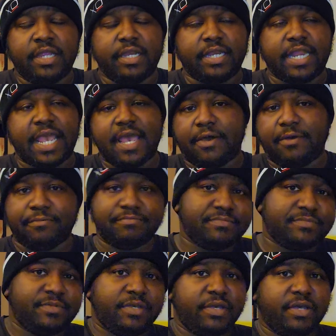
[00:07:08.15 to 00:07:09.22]
Now,
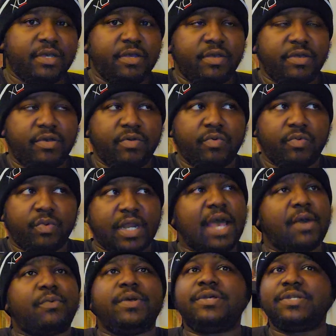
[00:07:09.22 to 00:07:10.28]
what I
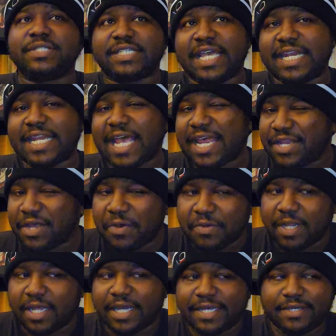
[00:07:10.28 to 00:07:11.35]
will say that I don't
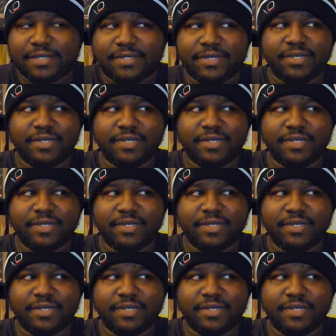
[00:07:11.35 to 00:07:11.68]
like,